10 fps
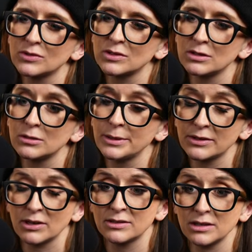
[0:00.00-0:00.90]
still because
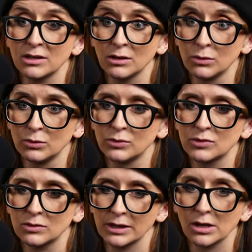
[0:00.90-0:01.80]
I did
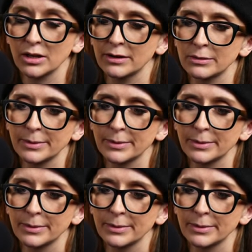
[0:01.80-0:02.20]
use like a clear